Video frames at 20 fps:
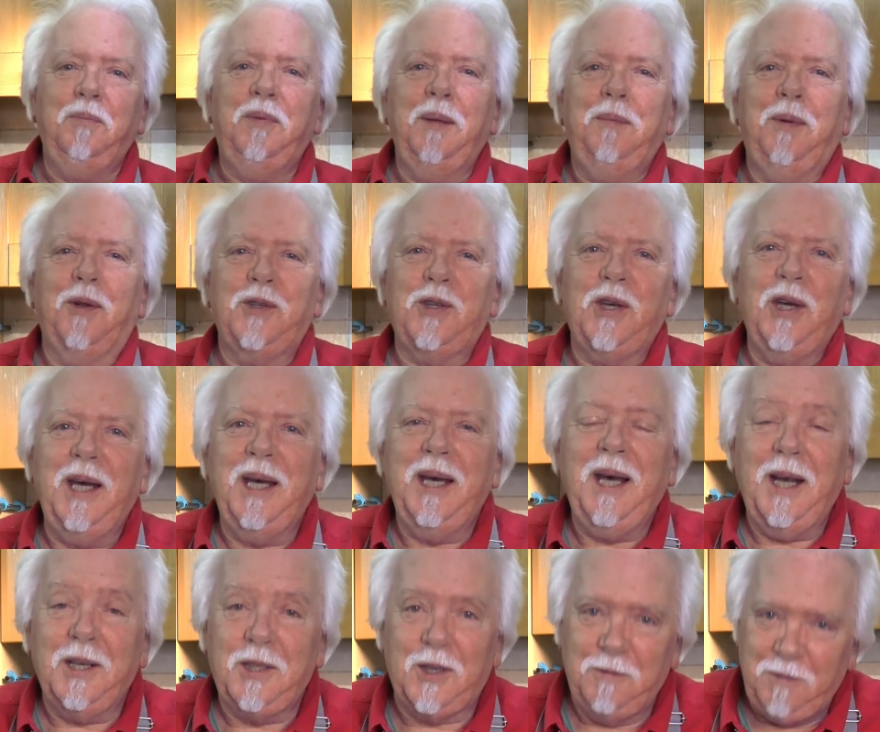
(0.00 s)
people say
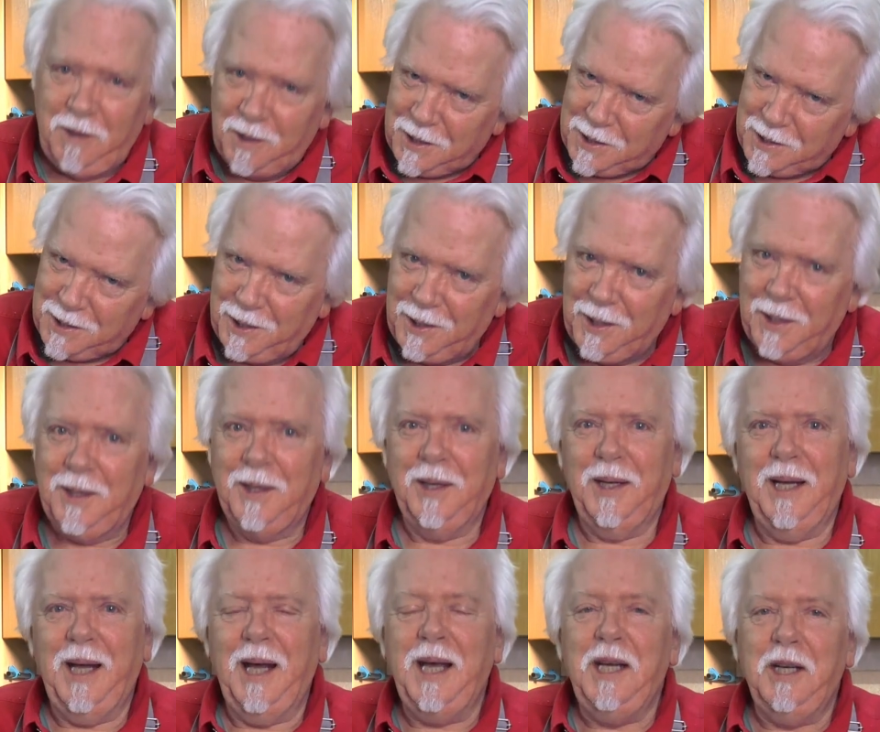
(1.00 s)

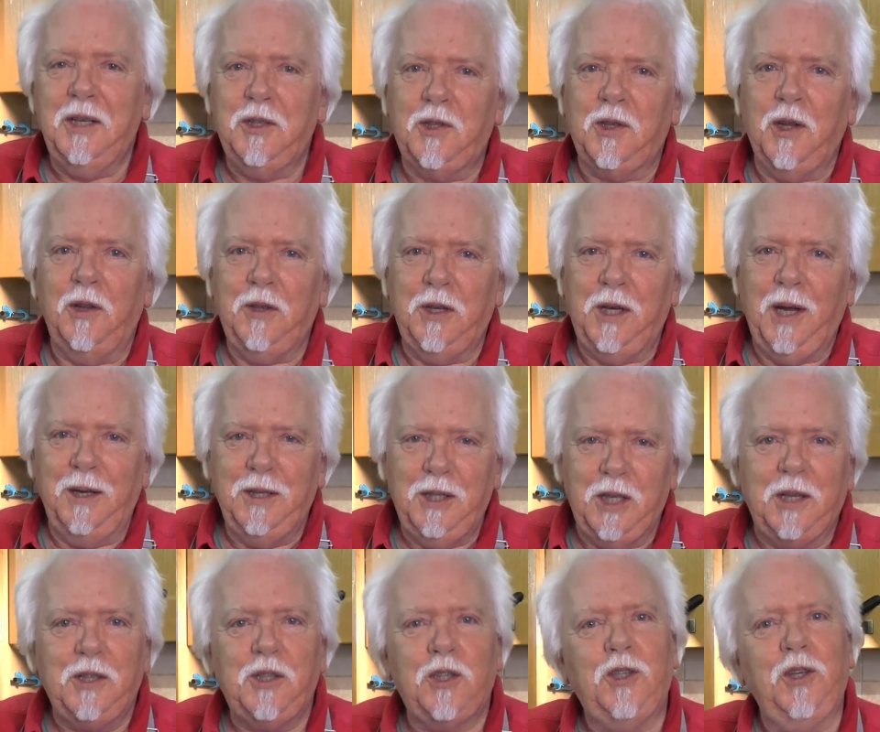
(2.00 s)
asafoetida aids the
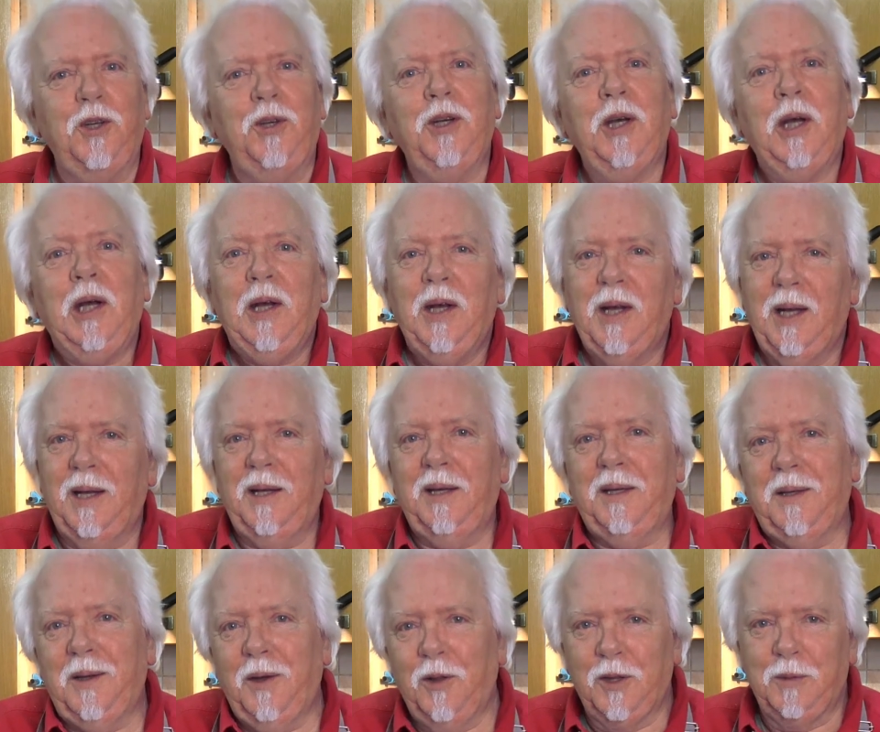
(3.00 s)
digestion,
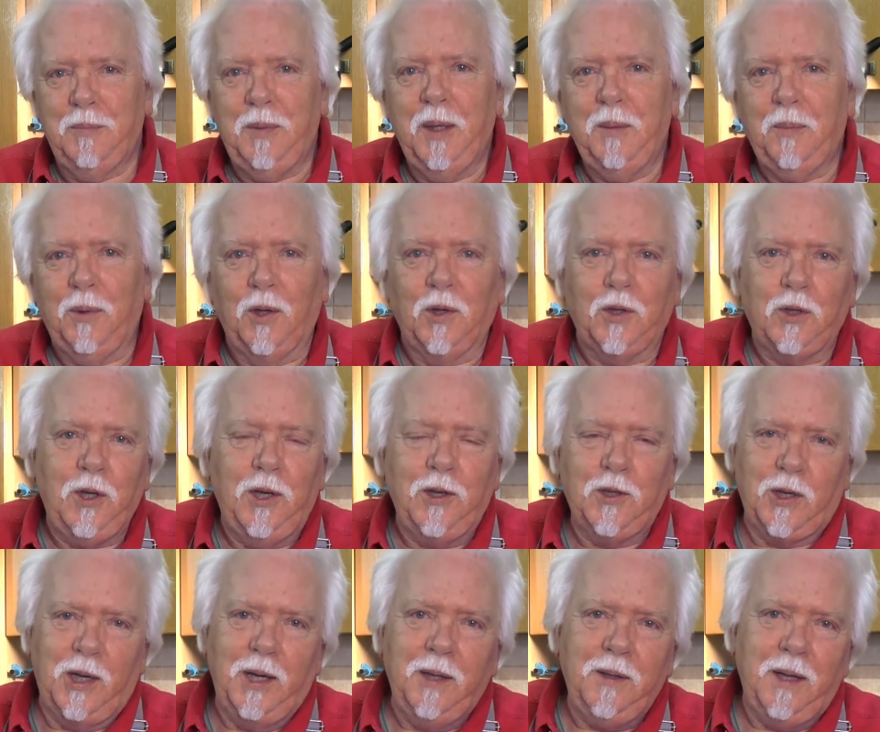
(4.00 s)
and other people
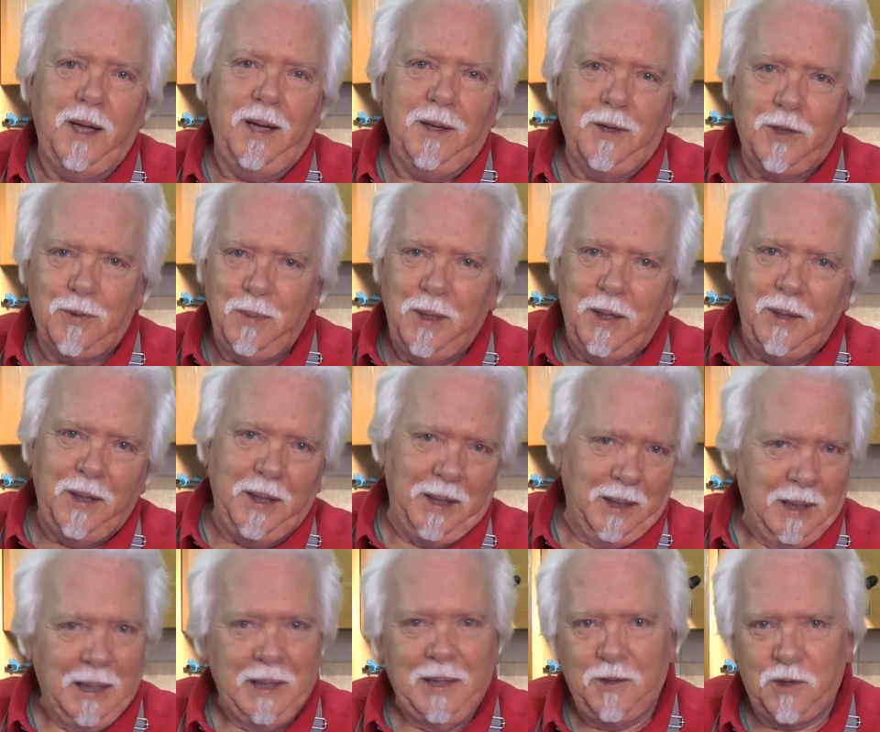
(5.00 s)
translate that as meaning
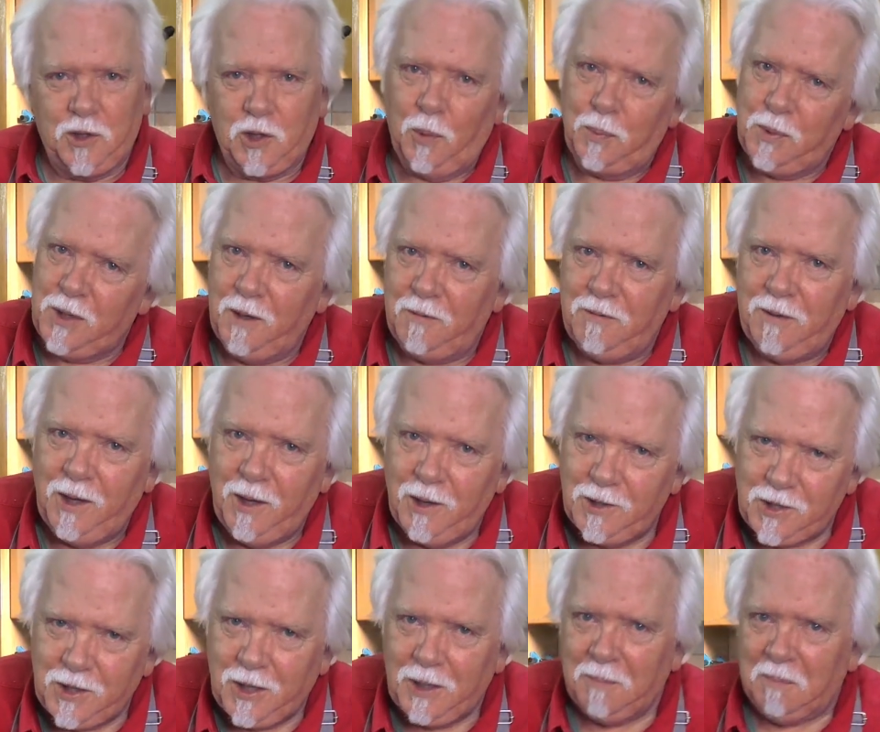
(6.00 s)
stops your
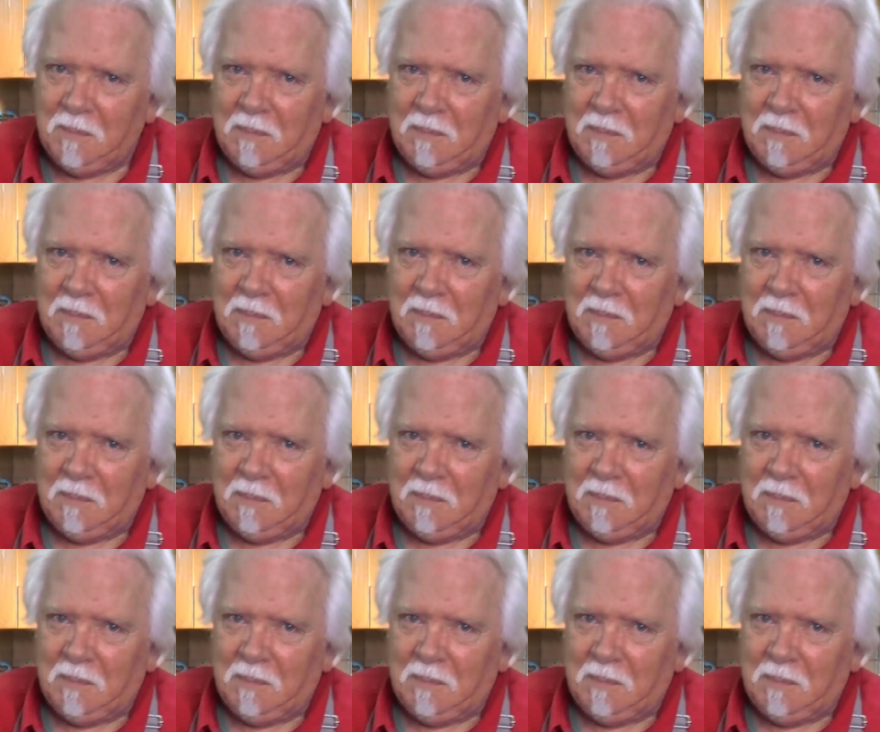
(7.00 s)
farting.